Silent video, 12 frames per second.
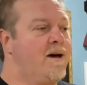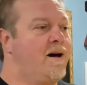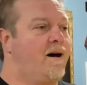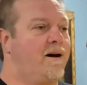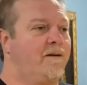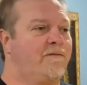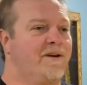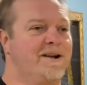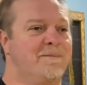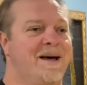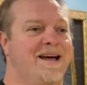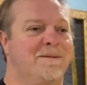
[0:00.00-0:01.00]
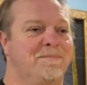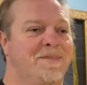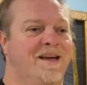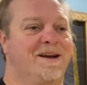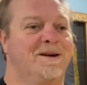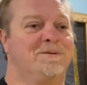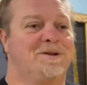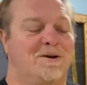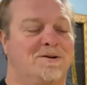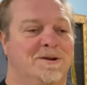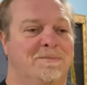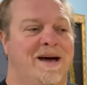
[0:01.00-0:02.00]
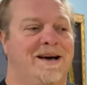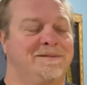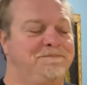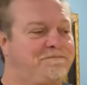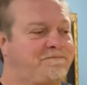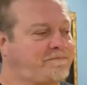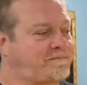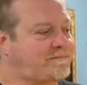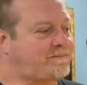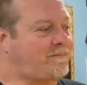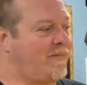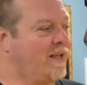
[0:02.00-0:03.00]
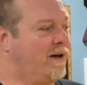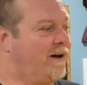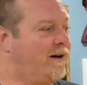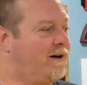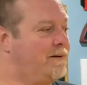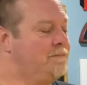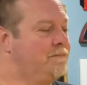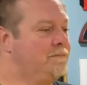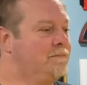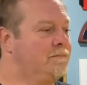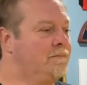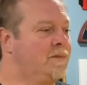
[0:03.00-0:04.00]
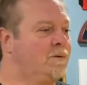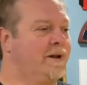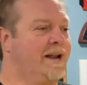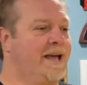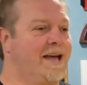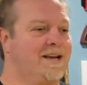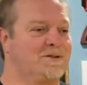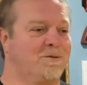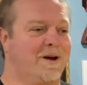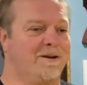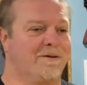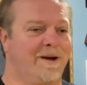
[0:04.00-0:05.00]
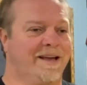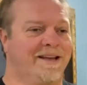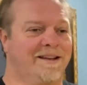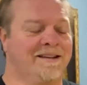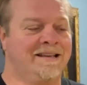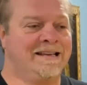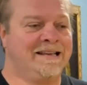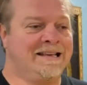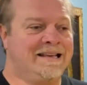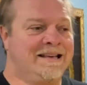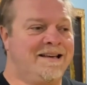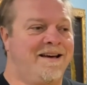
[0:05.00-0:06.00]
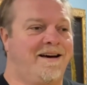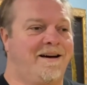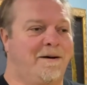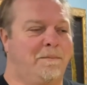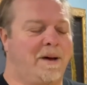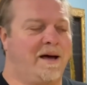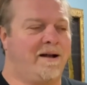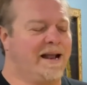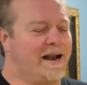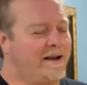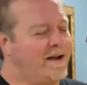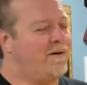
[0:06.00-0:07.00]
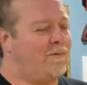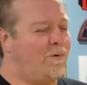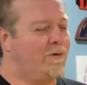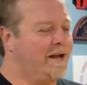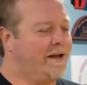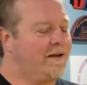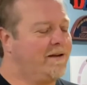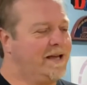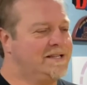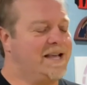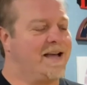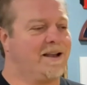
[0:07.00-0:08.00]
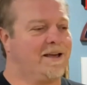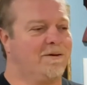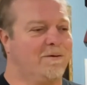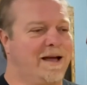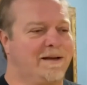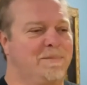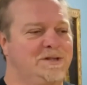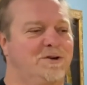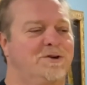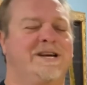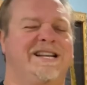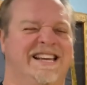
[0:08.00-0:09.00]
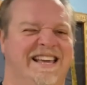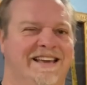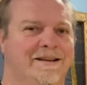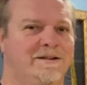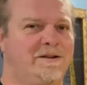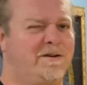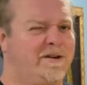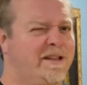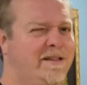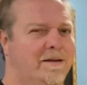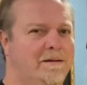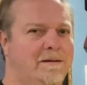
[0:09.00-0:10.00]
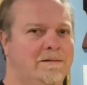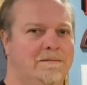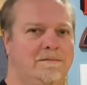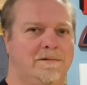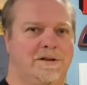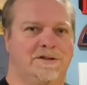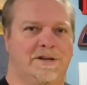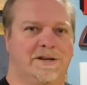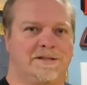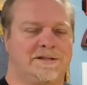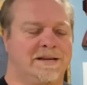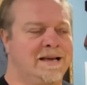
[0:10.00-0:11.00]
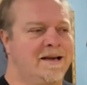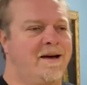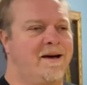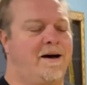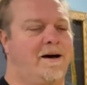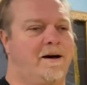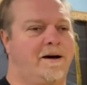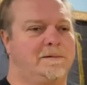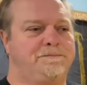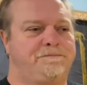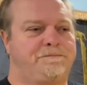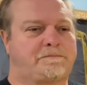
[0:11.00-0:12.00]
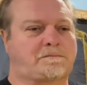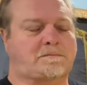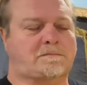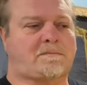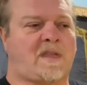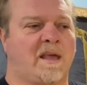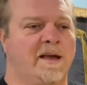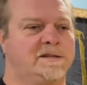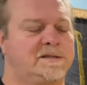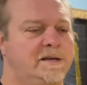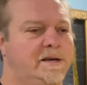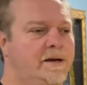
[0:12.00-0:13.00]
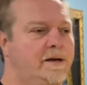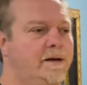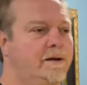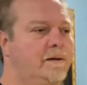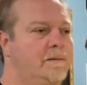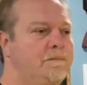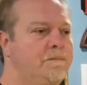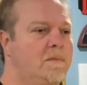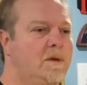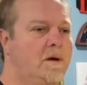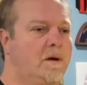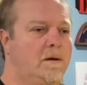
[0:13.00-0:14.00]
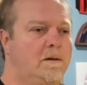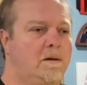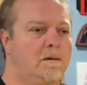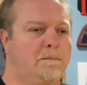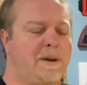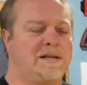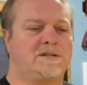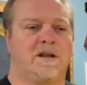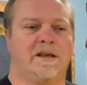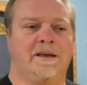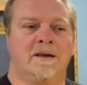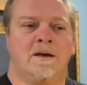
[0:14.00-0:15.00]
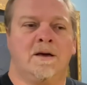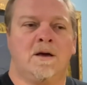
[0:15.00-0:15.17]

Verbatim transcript: Uh, a friend of mine up there talked about uh, when they asked Ronald Reagan about, and I don't, I won't get it exactly correct, but you'll get to get, you'll get the, the gist. Uh, I said uh, basically